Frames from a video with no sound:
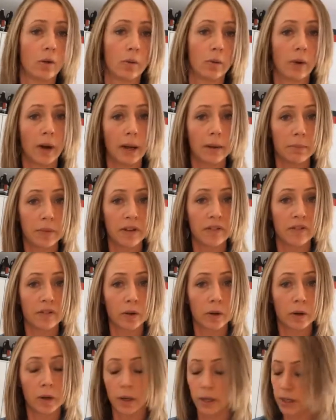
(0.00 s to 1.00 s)
Right
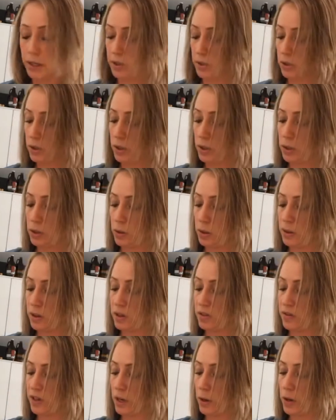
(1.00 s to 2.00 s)
before I started doing
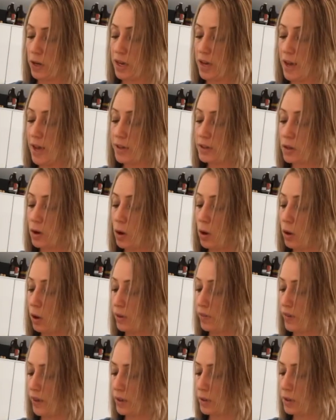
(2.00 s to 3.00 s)
this video, he has
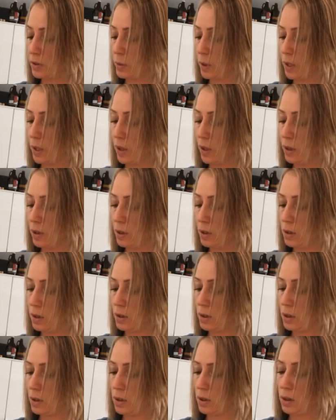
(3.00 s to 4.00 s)
all of it, sweetie.
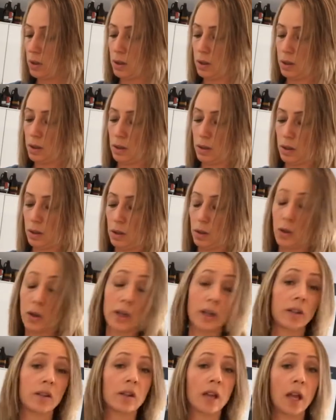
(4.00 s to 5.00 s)

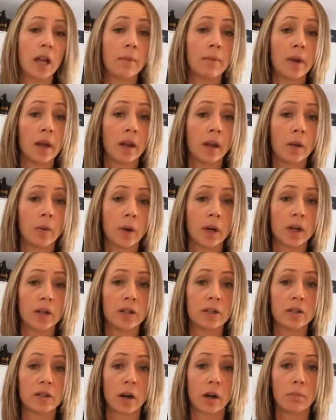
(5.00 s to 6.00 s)
Lucas came in and wanted
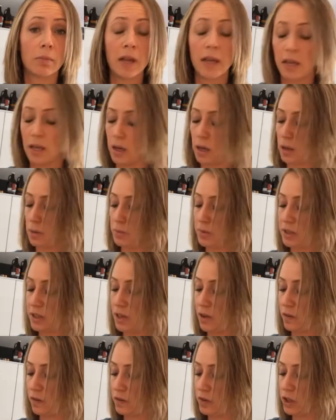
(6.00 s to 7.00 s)
to start making
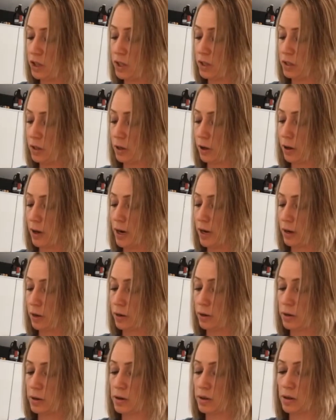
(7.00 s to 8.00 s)
himself cheese and
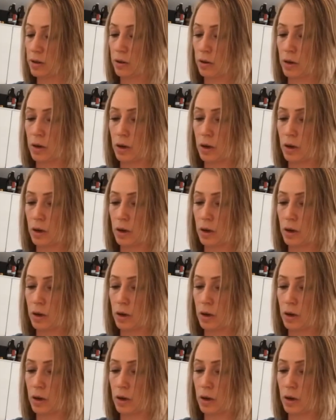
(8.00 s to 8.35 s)
crackers, so